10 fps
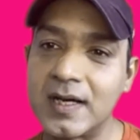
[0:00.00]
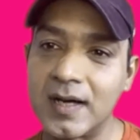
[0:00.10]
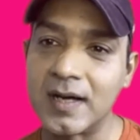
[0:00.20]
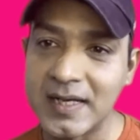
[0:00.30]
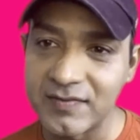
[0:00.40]

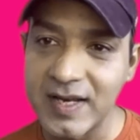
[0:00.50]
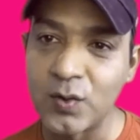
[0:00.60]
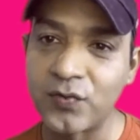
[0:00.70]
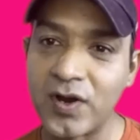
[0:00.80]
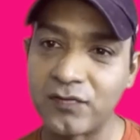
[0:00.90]
Amin is a
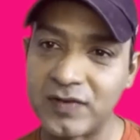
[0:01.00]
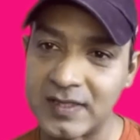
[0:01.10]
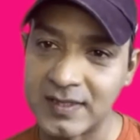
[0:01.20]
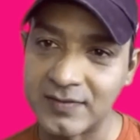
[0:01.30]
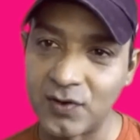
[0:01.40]
very good friend of
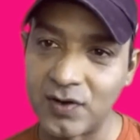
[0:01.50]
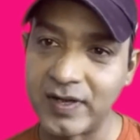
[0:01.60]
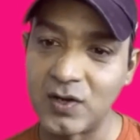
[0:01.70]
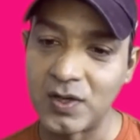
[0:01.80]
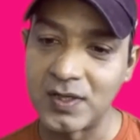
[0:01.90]
his for a
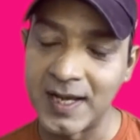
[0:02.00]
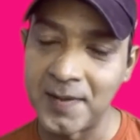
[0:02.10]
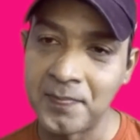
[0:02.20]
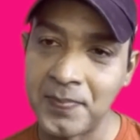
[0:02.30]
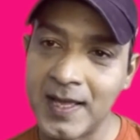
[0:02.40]
very long time.